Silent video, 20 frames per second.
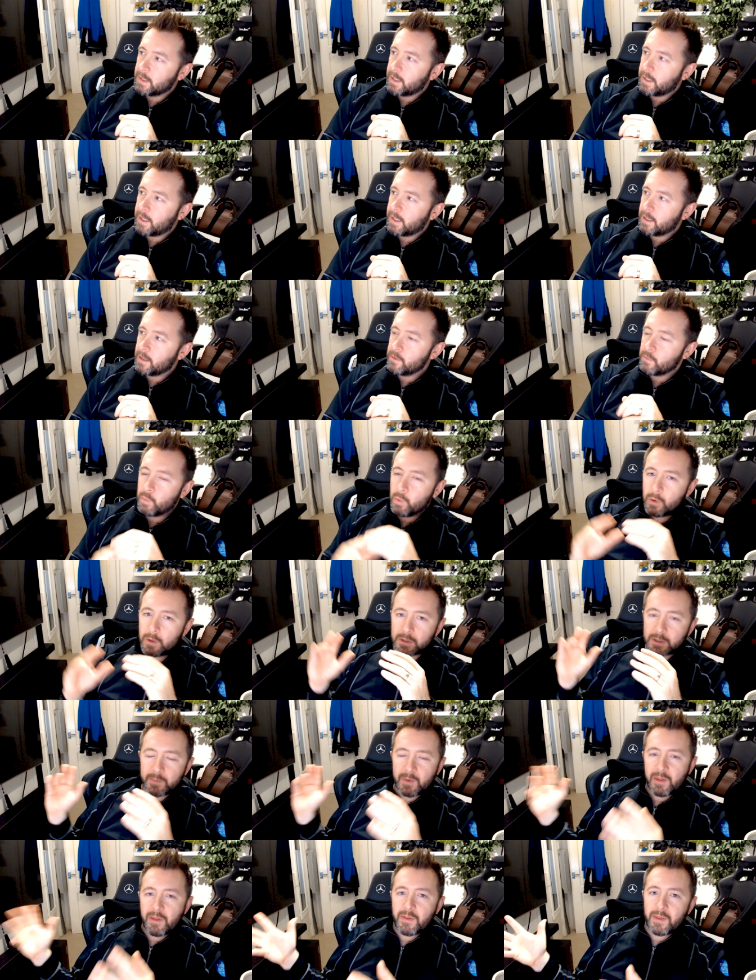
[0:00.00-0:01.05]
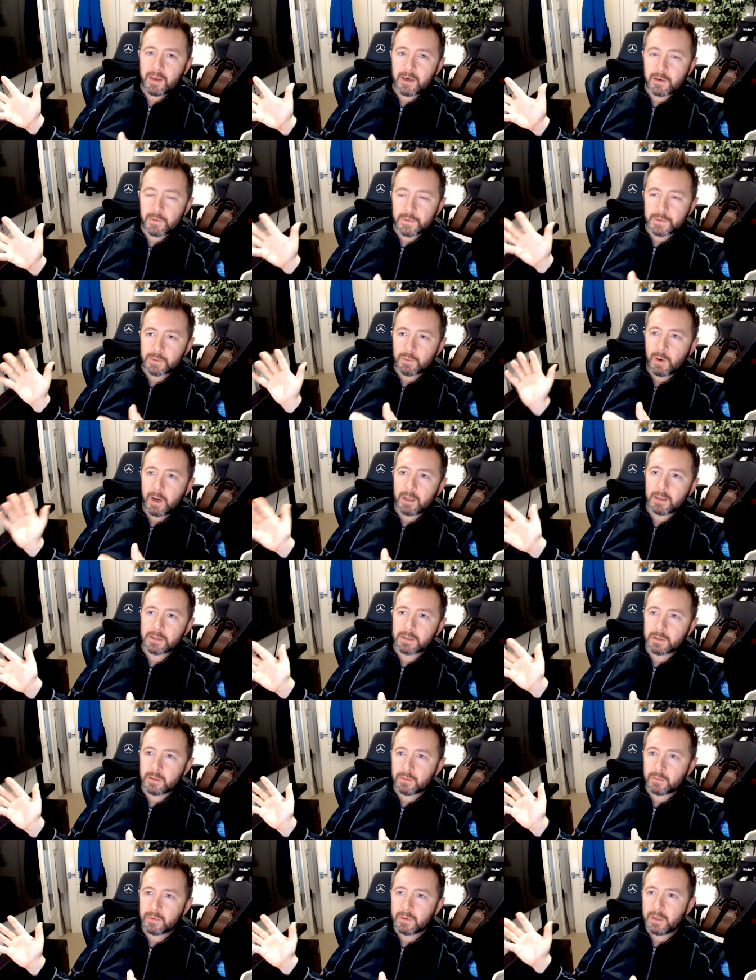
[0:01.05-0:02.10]
The walls will be thicker as well,
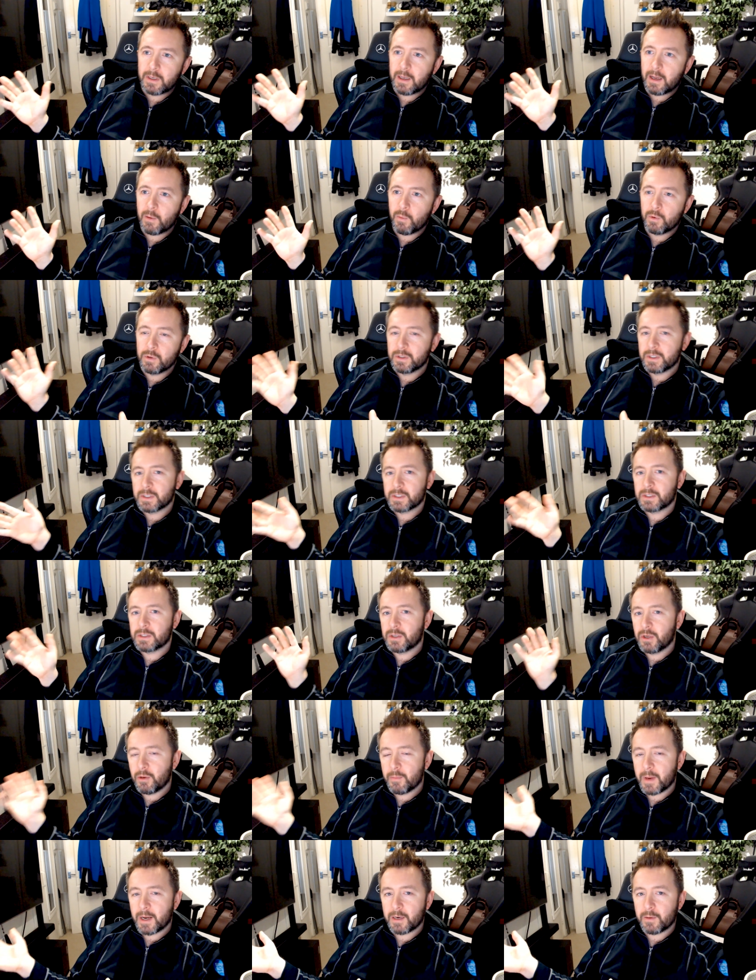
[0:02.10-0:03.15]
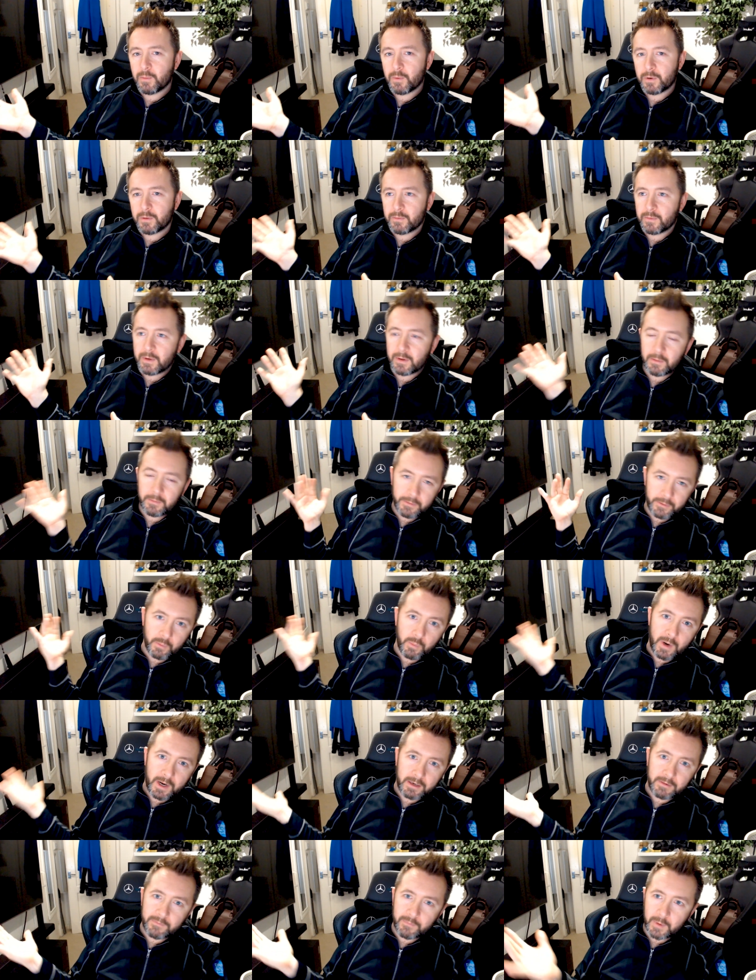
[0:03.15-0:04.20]
so I won't disturb anyone or the
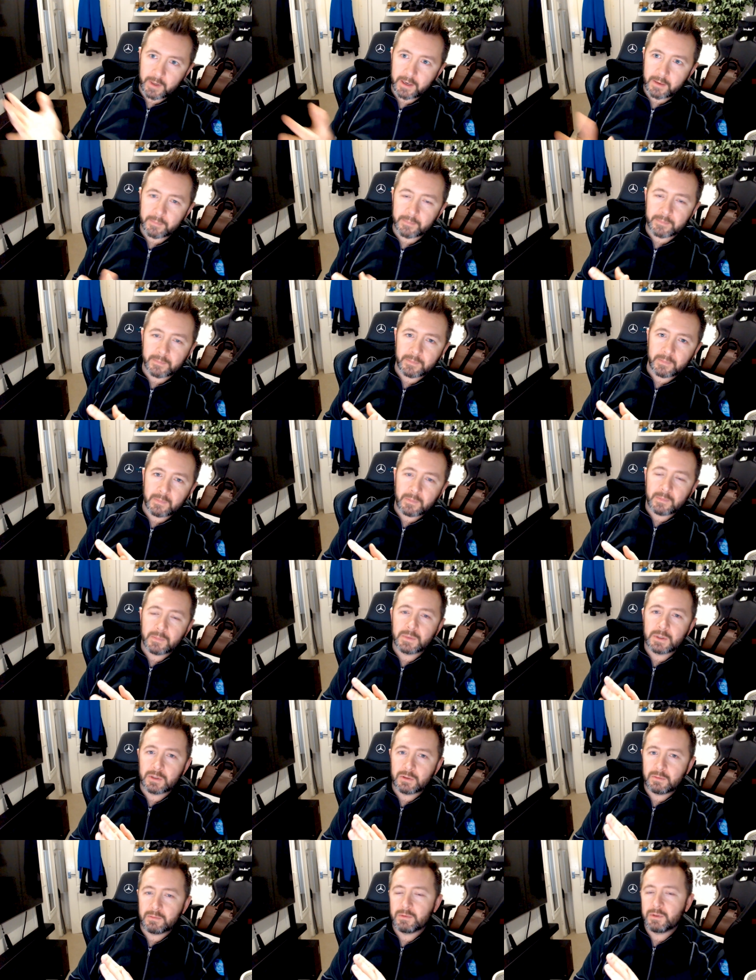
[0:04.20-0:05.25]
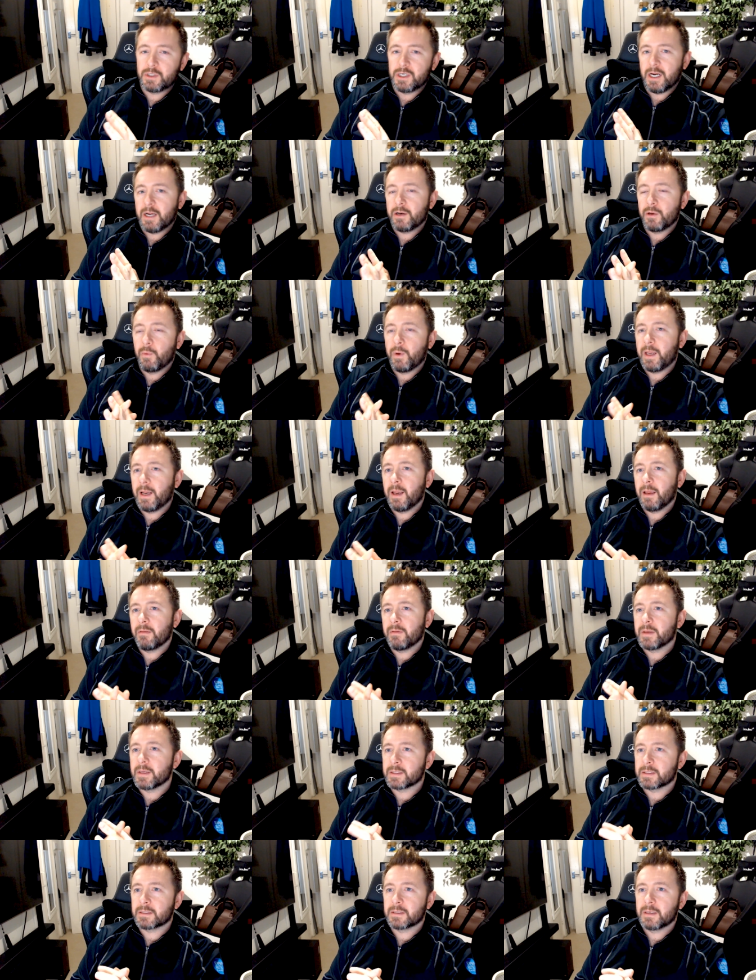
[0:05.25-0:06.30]
wife when I'm chatting away like
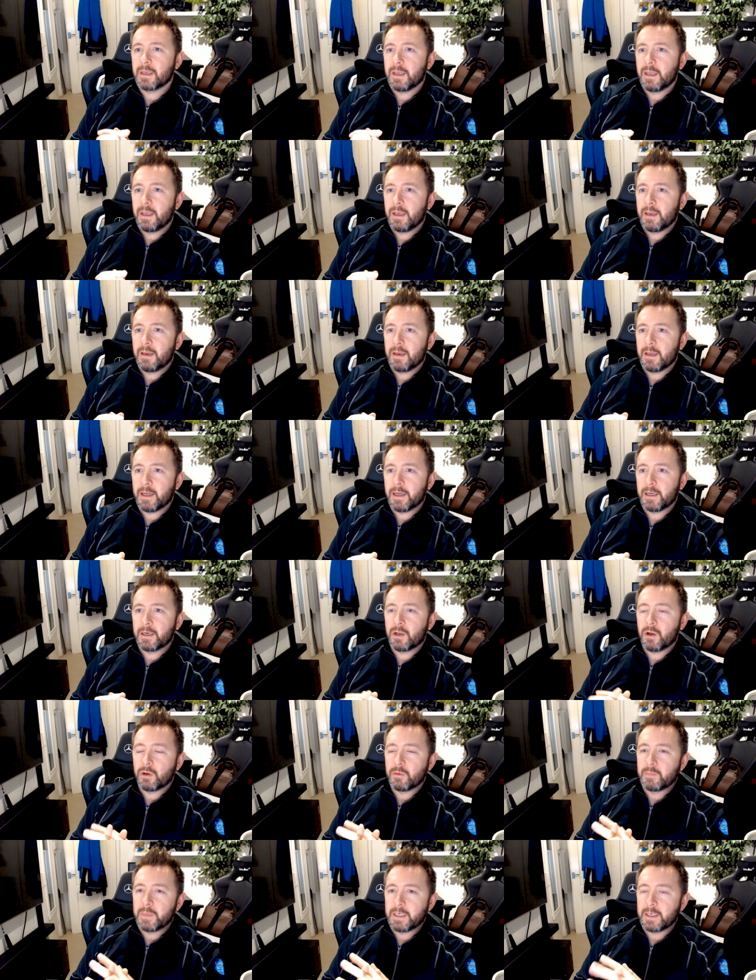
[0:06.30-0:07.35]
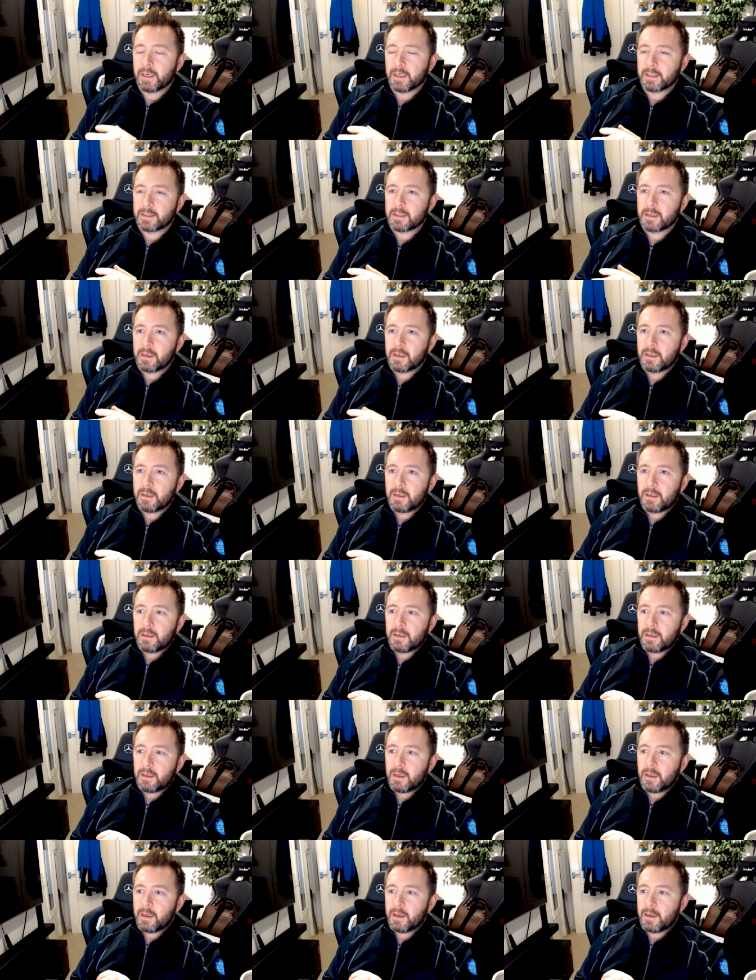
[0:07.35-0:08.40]
this, gone midnight,
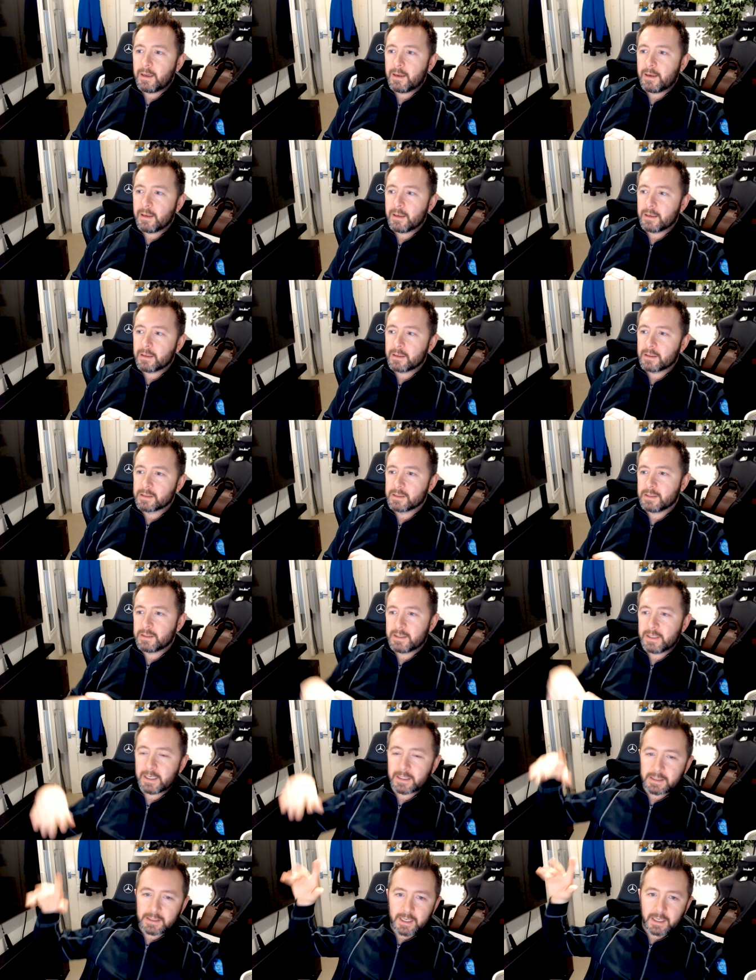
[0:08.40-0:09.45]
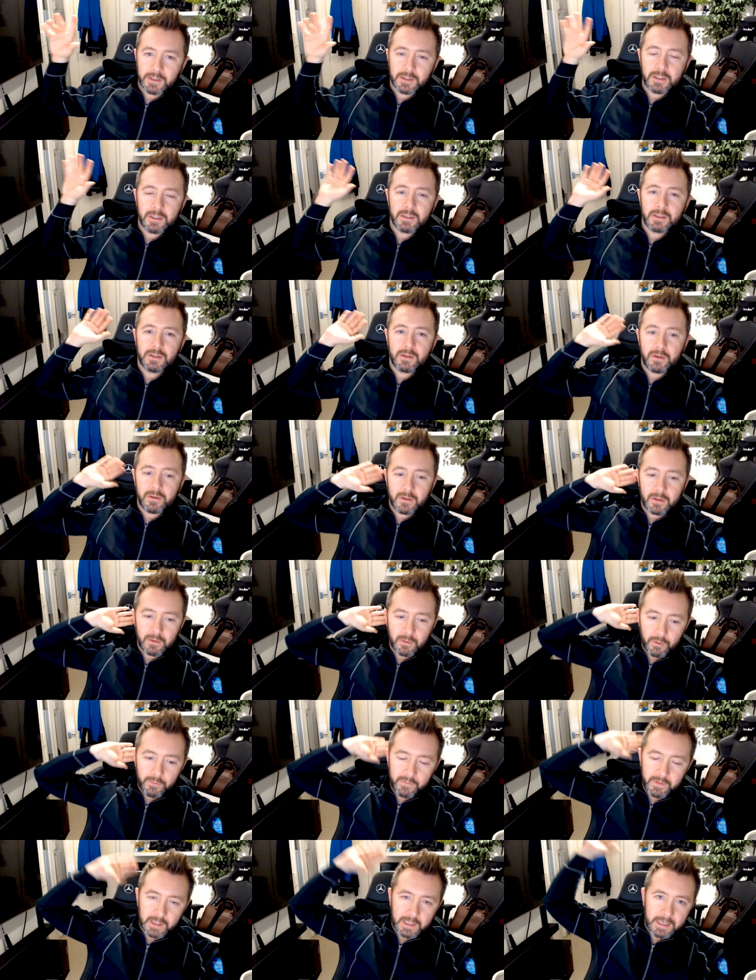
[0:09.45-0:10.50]
because it's an extension. It's done
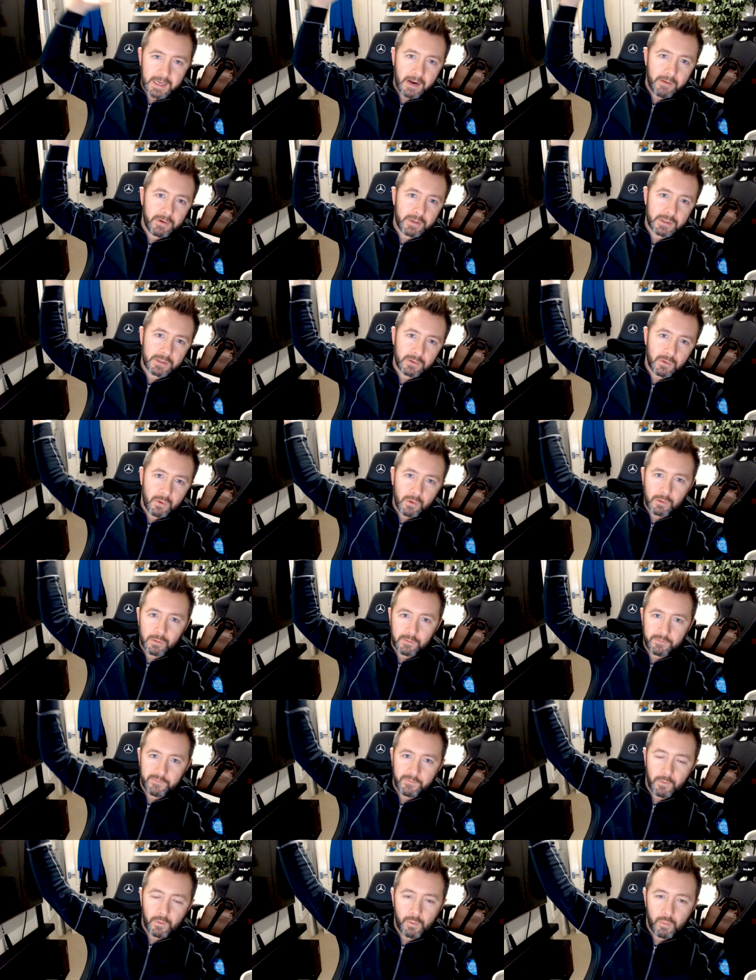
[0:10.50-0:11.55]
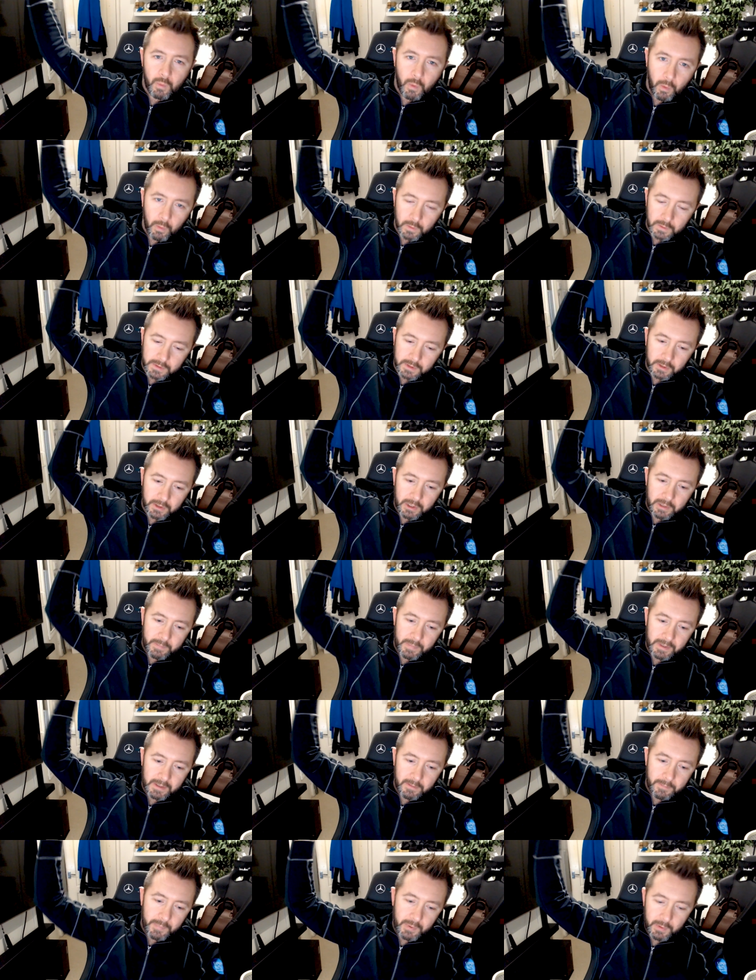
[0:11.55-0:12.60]
over the garage, so all four walls are going to
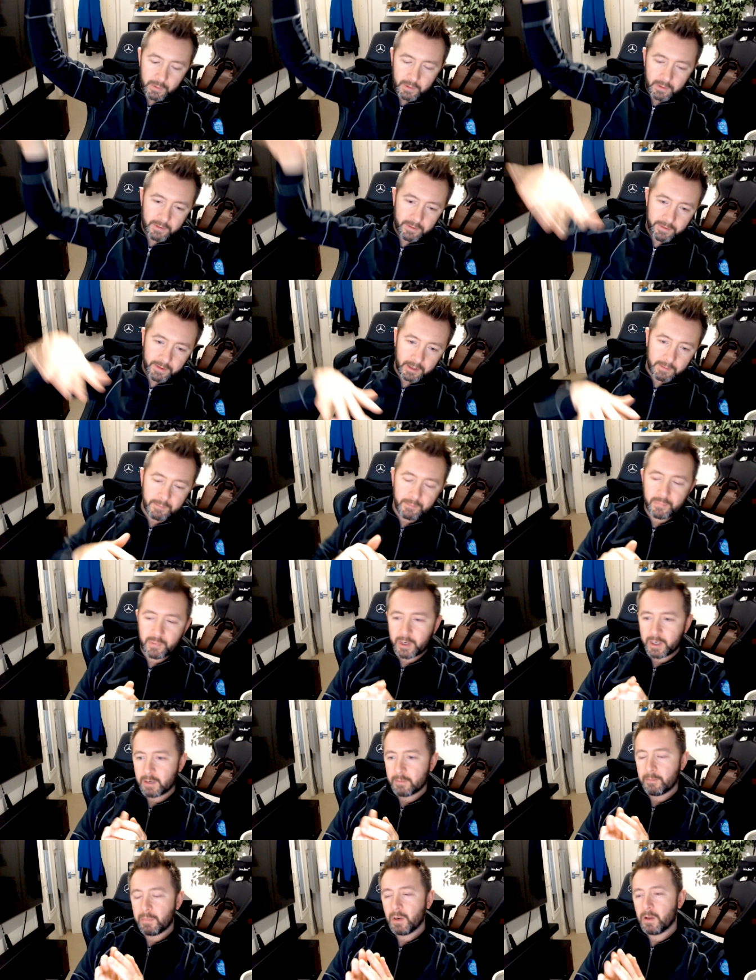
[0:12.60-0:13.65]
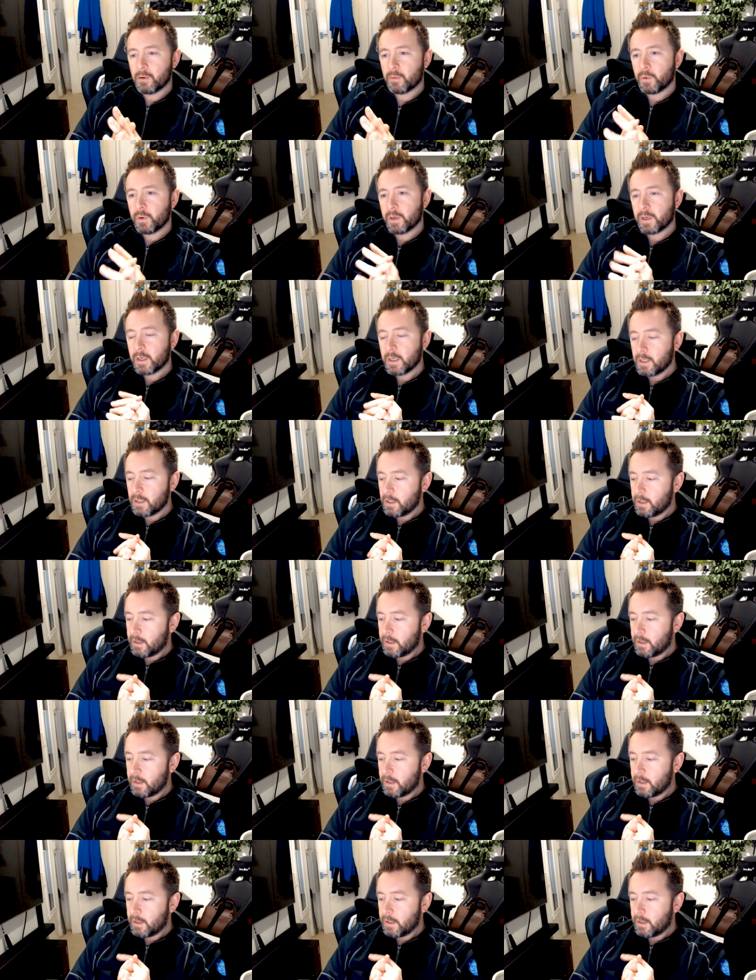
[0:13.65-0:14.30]
be pure thick brick and block work.